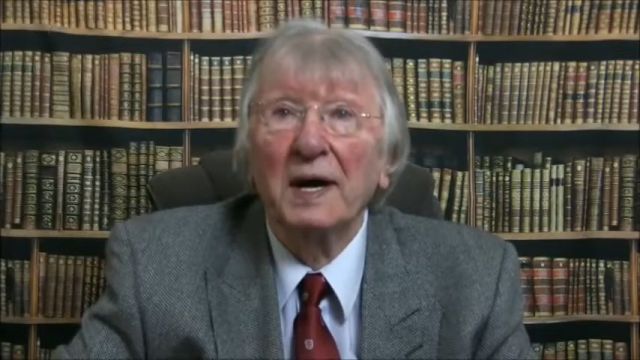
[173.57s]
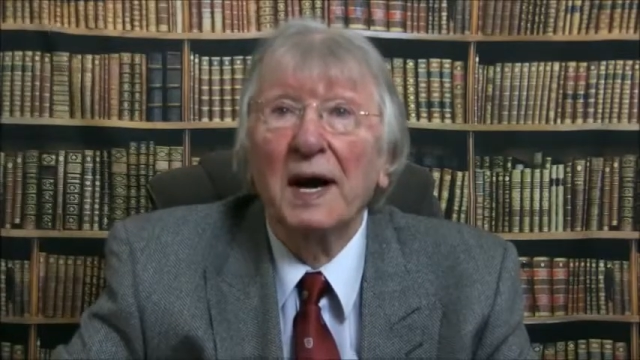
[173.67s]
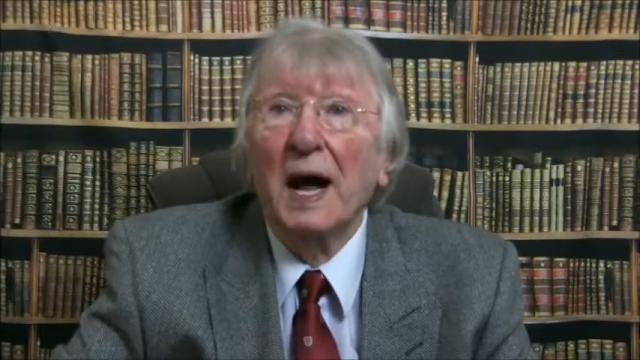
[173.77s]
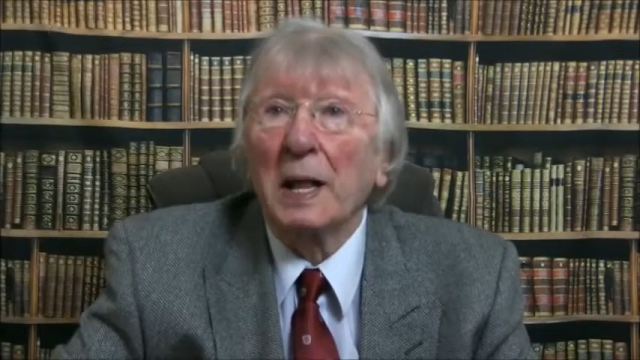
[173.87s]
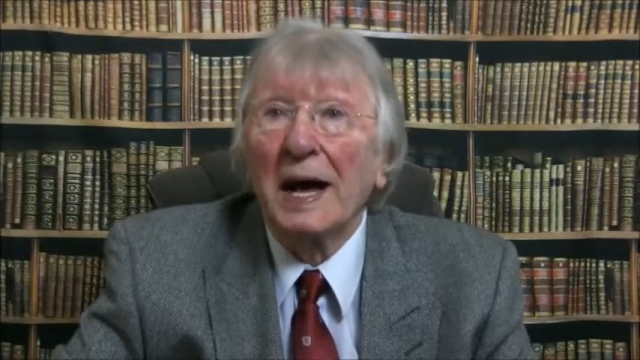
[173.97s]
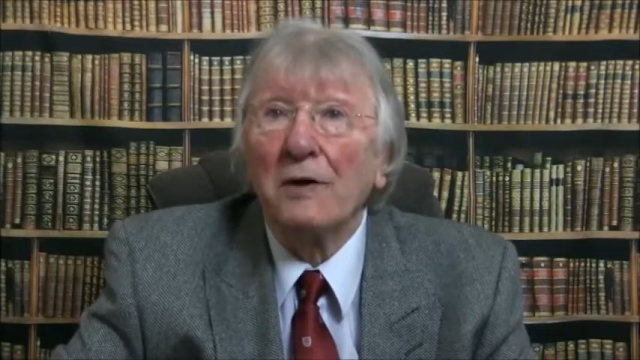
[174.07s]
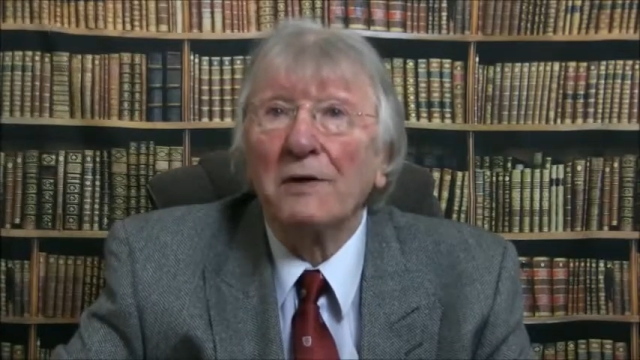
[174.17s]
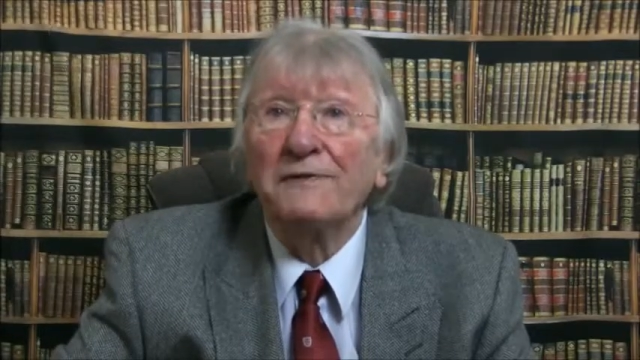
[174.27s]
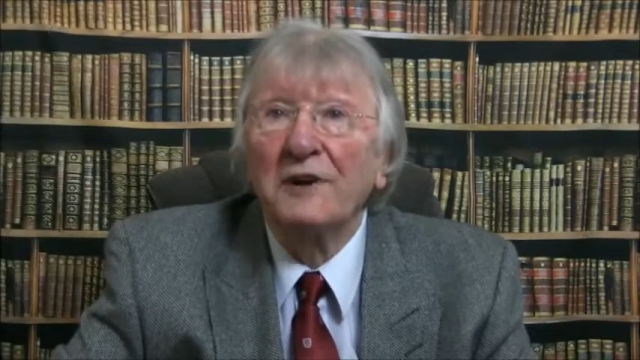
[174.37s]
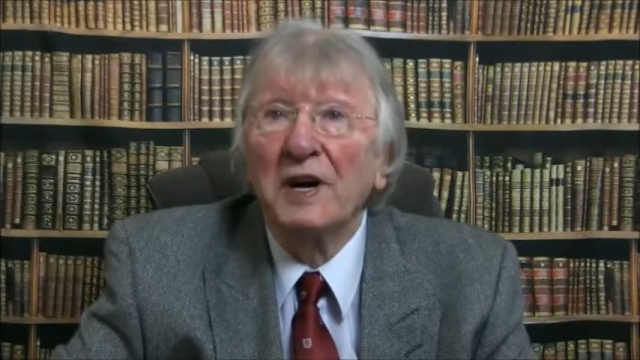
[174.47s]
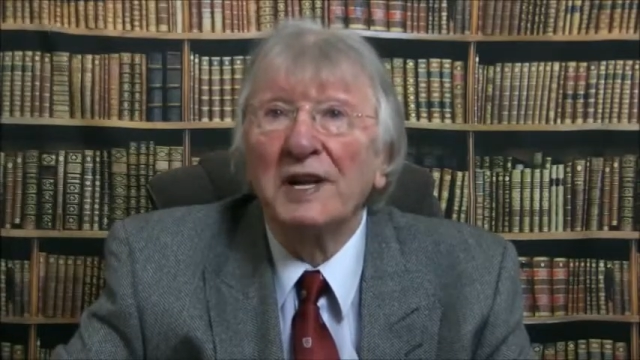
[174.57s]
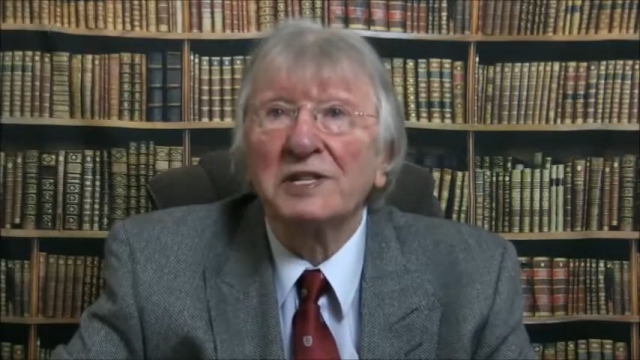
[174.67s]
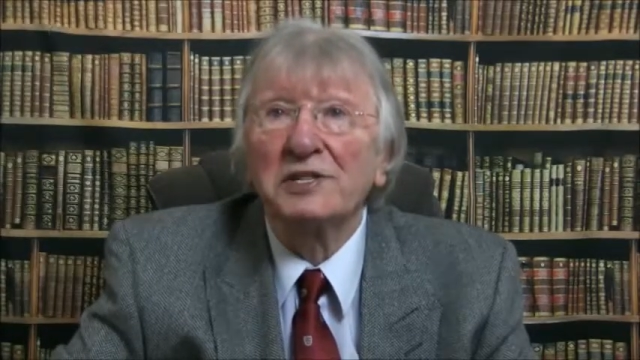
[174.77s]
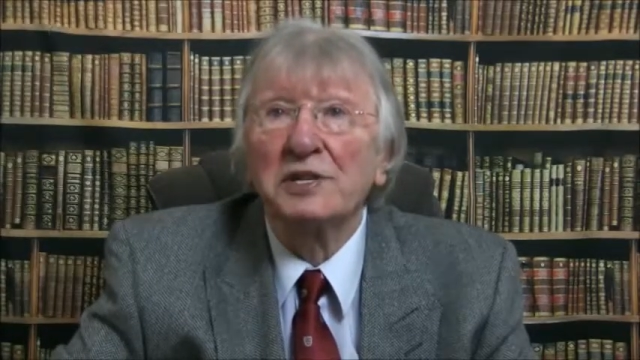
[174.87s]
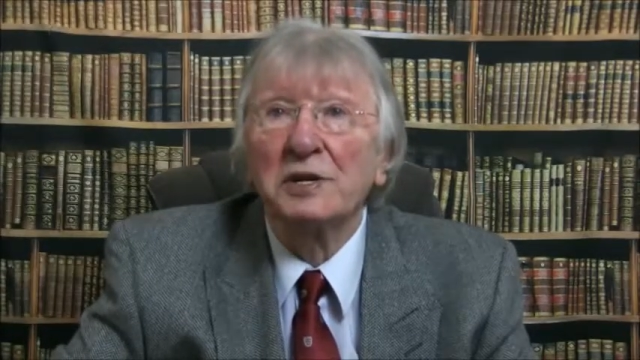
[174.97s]
Allow the
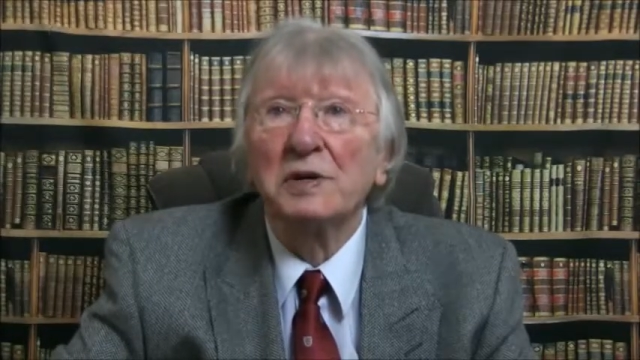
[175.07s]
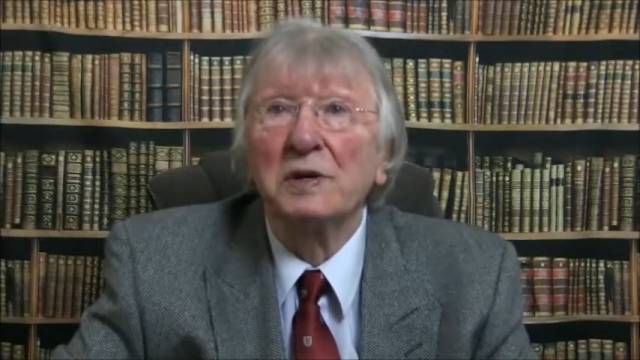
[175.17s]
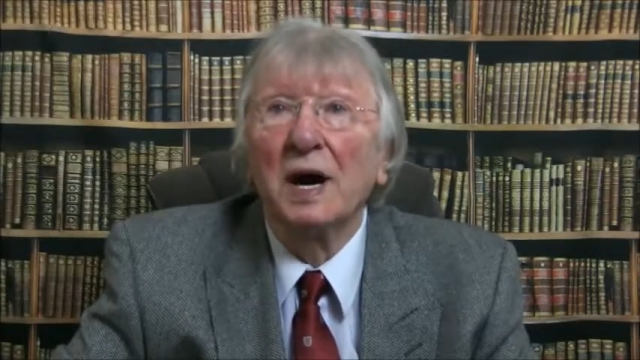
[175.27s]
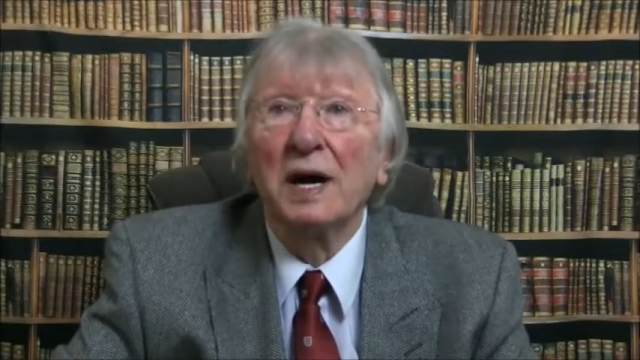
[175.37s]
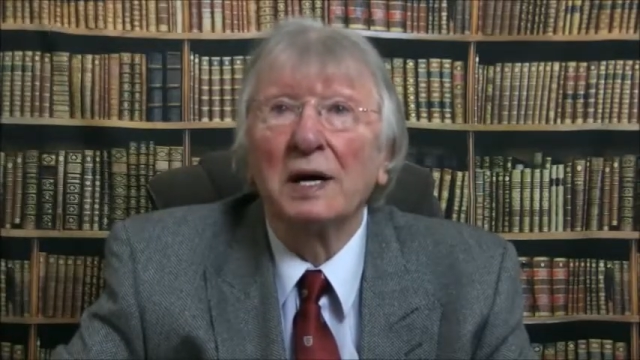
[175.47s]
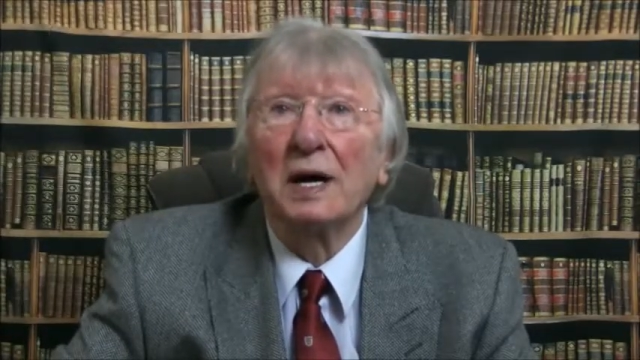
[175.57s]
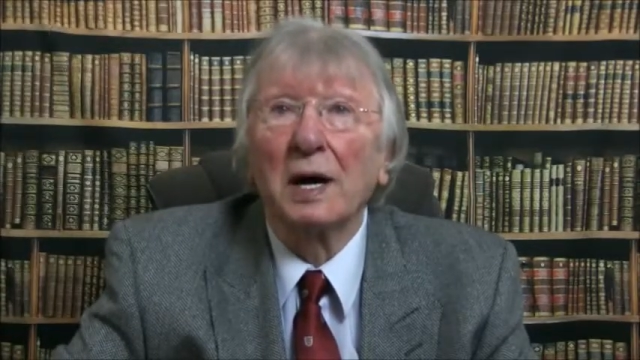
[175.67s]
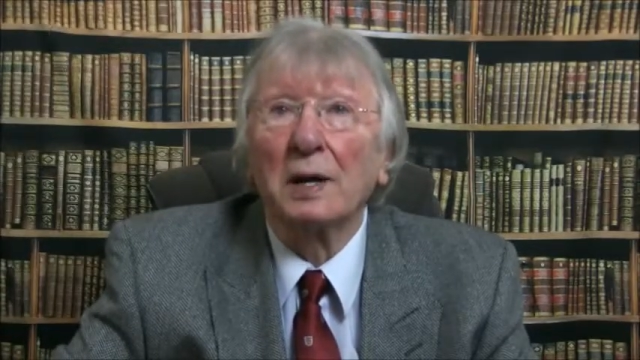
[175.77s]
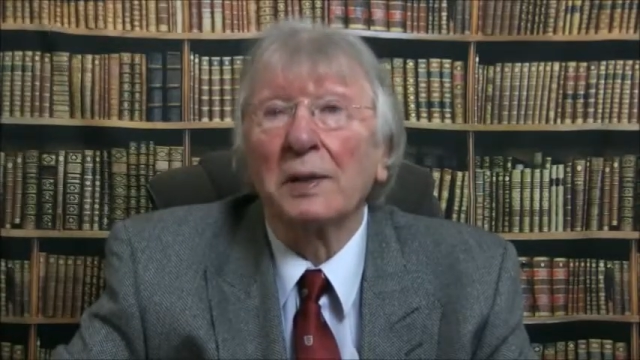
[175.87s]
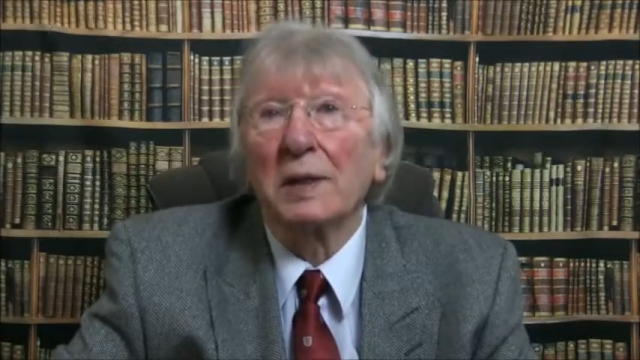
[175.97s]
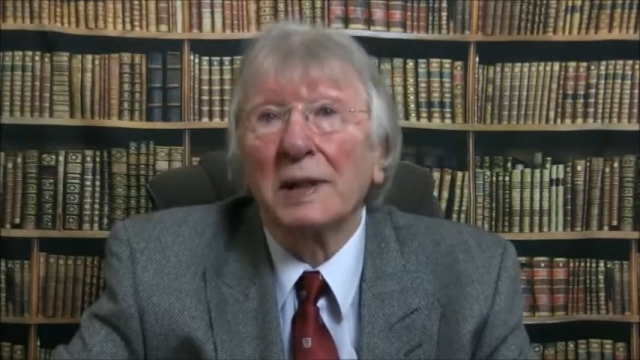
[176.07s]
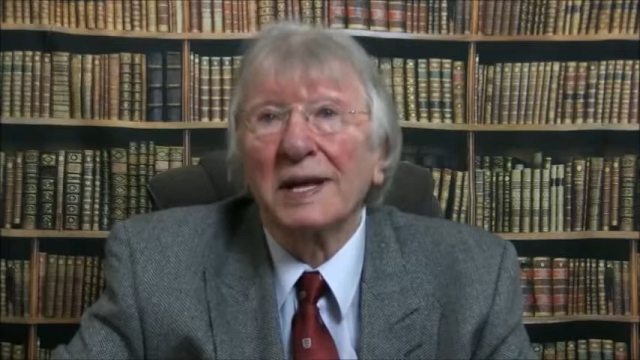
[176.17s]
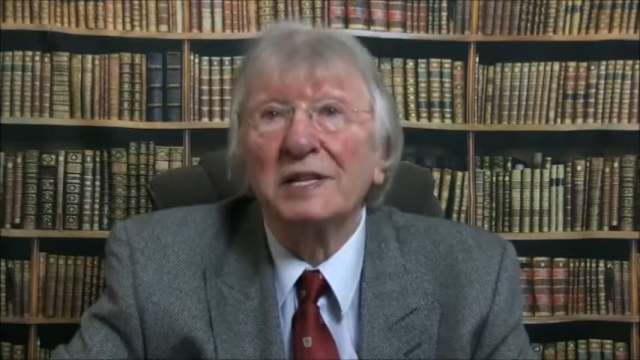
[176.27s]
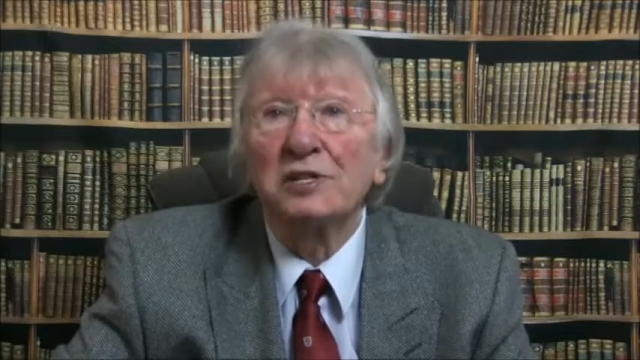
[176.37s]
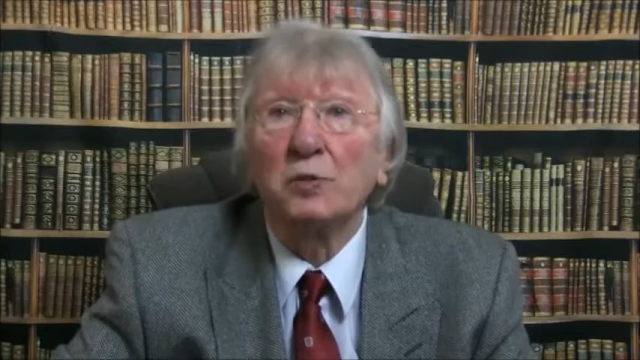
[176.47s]
furnace to at
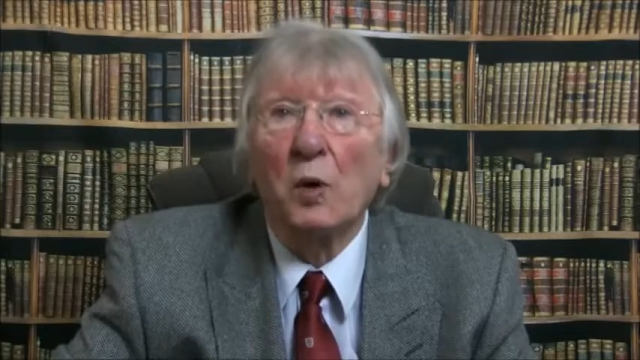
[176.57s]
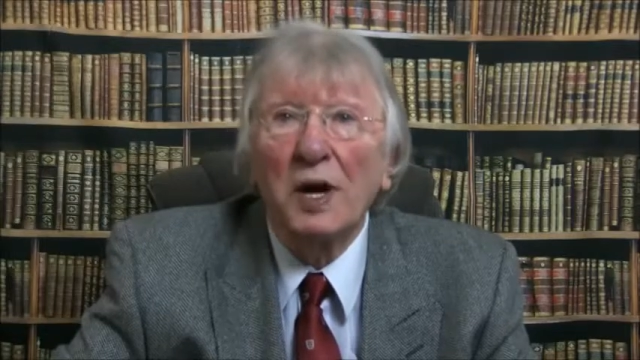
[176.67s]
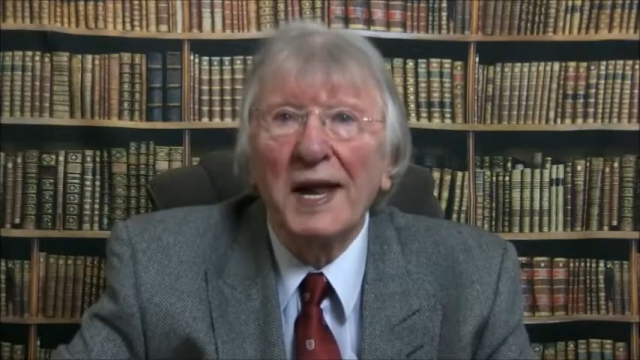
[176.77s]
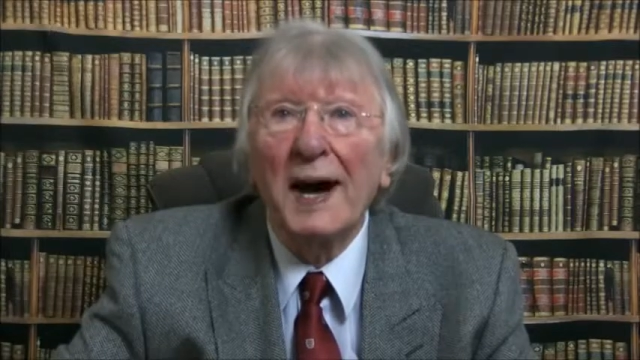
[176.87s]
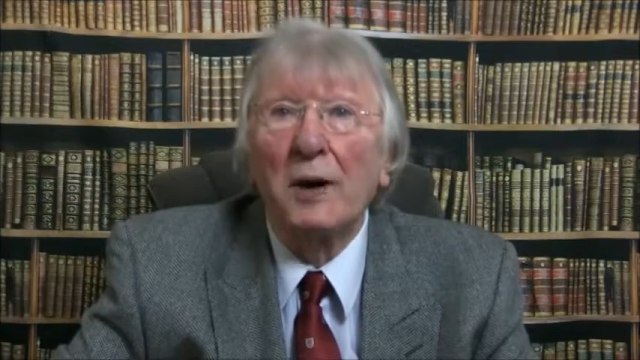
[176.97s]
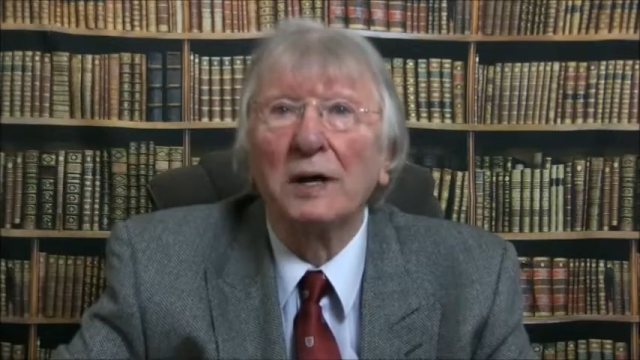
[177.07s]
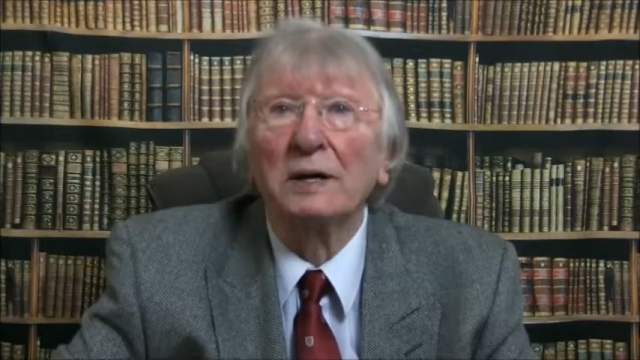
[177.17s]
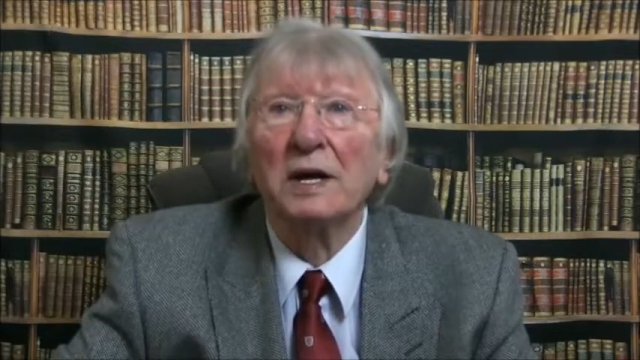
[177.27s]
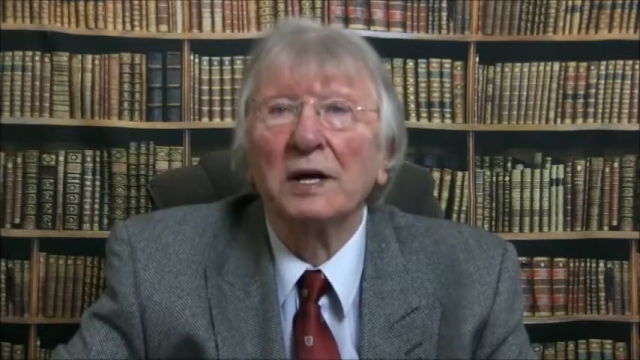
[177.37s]
least 1 hour